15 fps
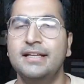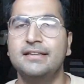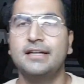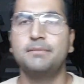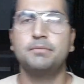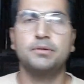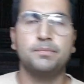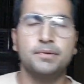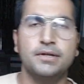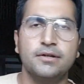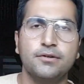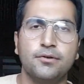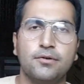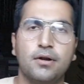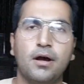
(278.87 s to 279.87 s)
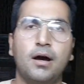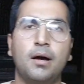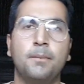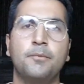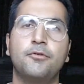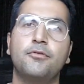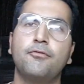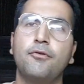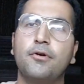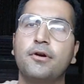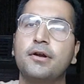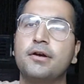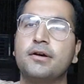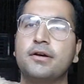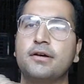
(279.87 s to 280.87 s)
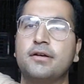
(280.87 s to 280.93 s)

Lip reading: then prepare your arms for